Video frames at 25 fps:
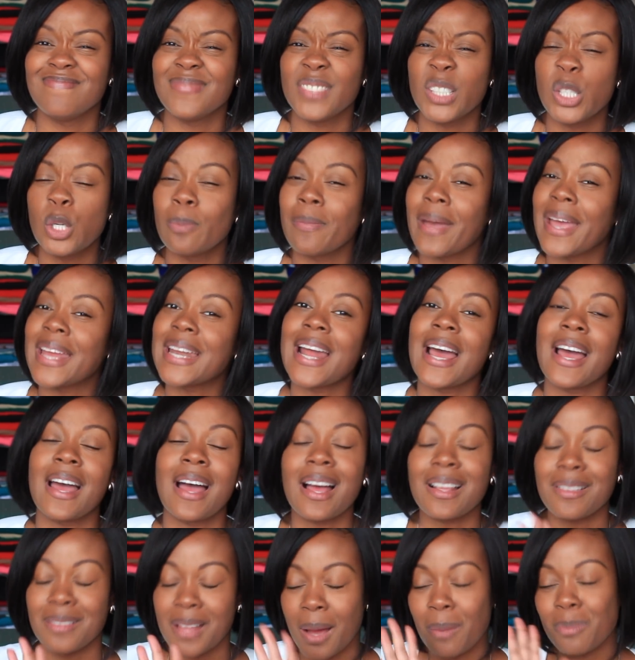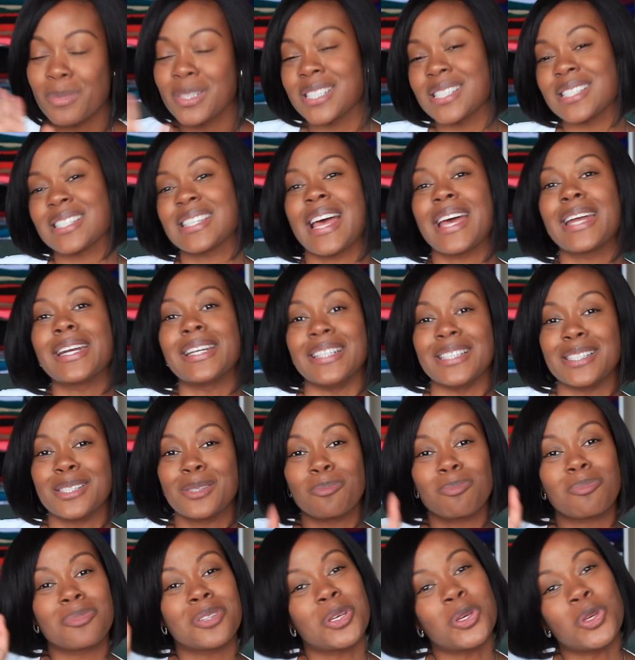you may not, I, am just say this,
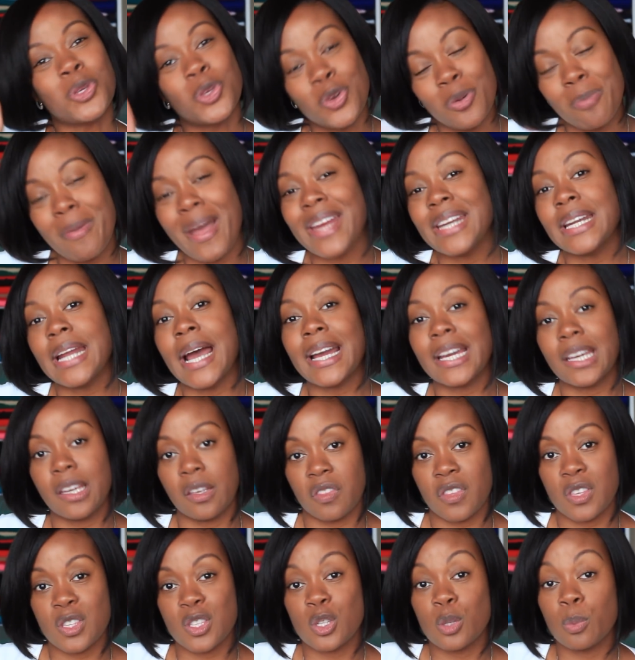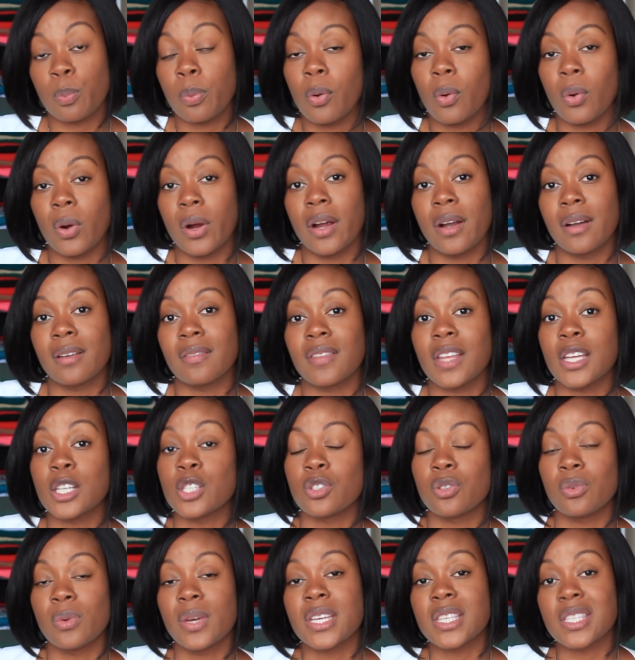you may not get the support
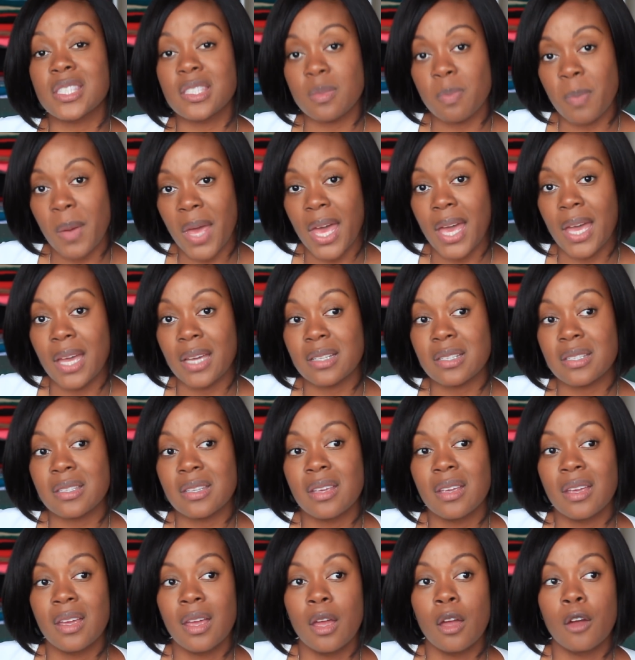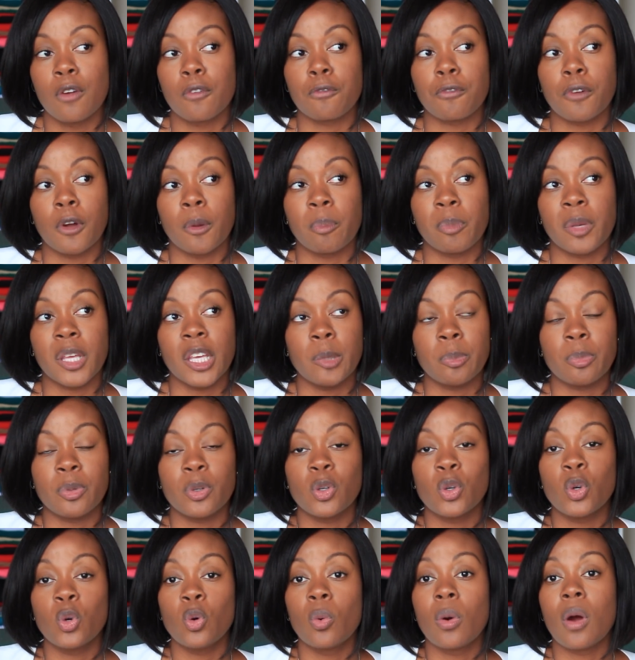that you expect from
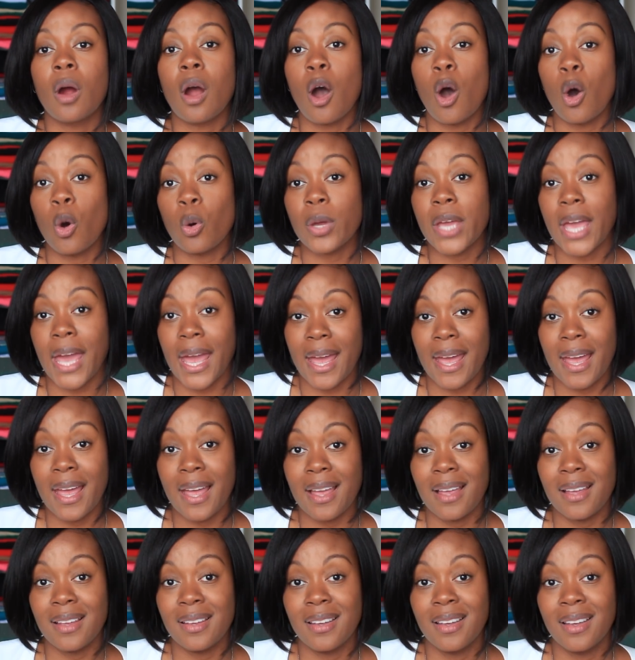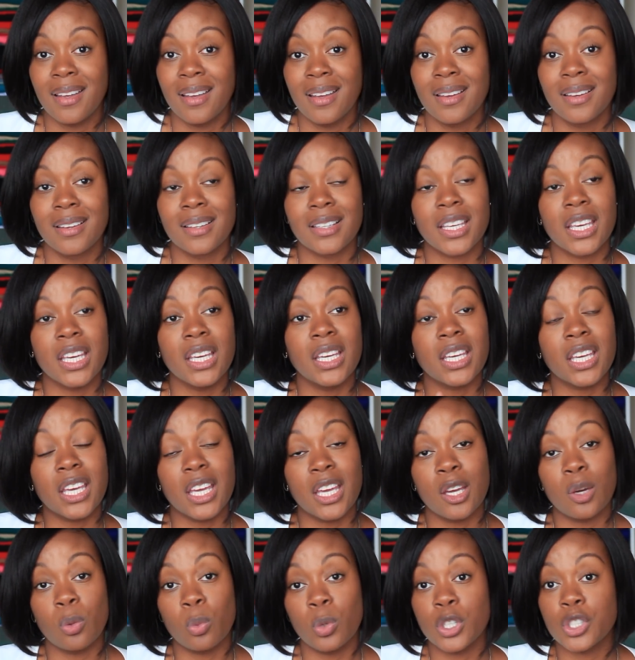people who were okay
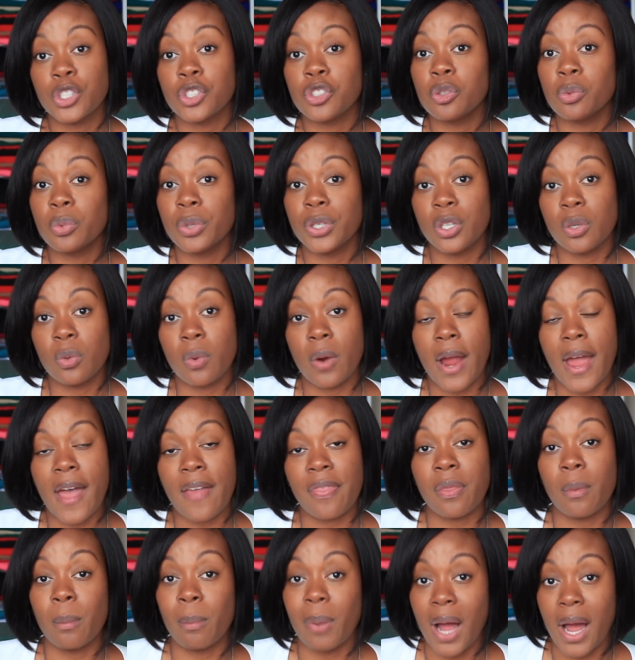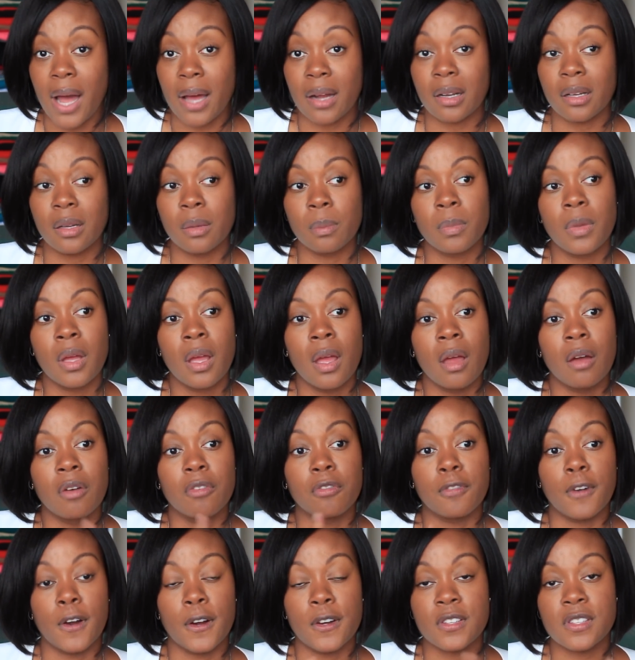kicking with you when you were at the bottom
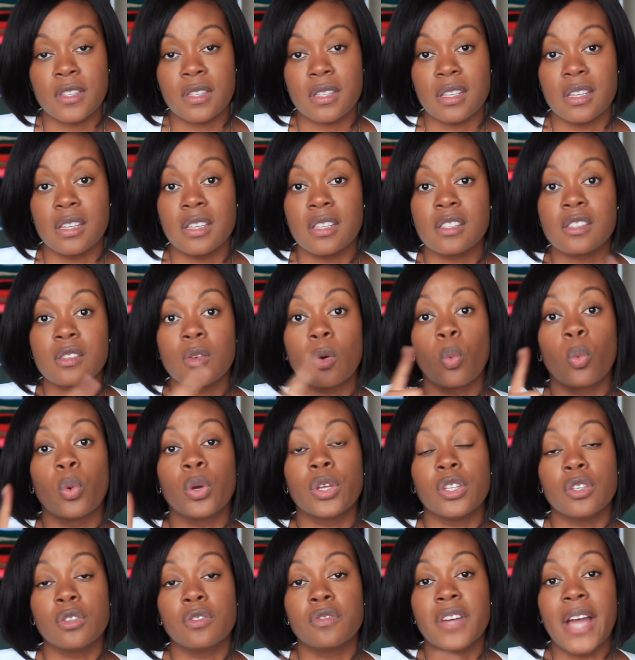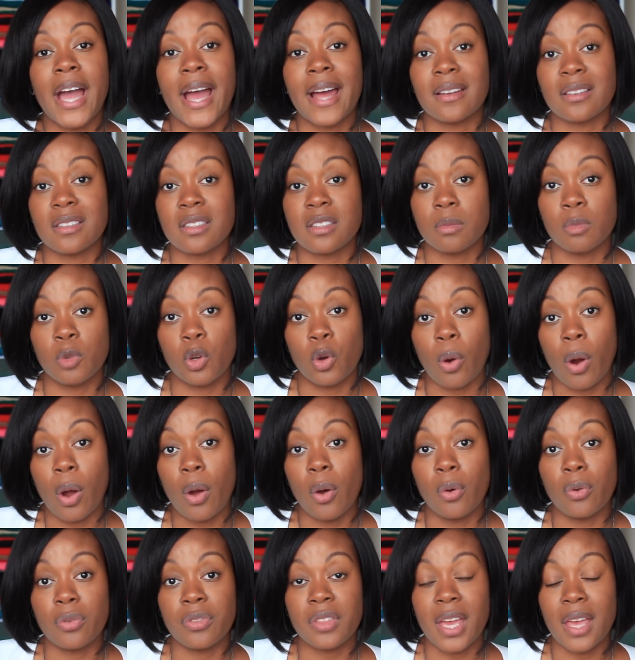versus when you've gotten some
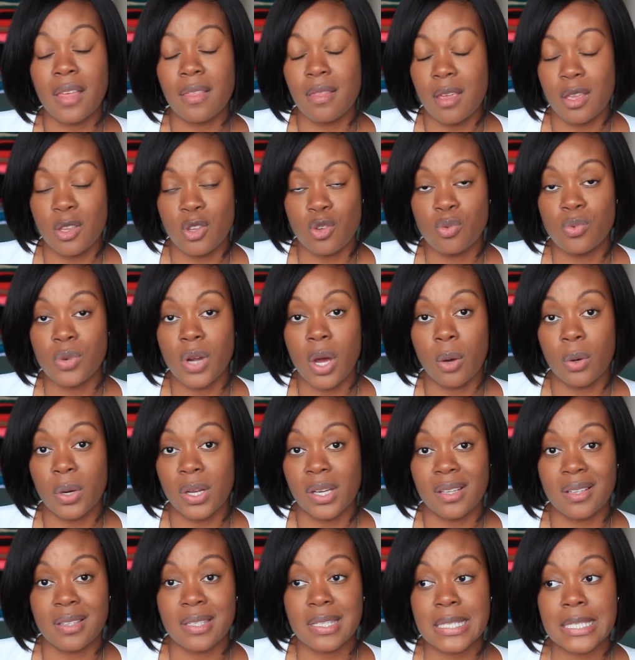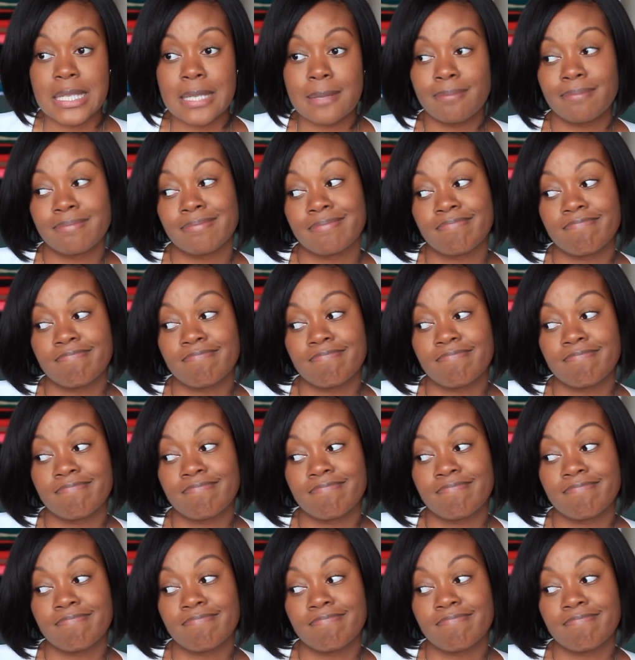growth and then you notice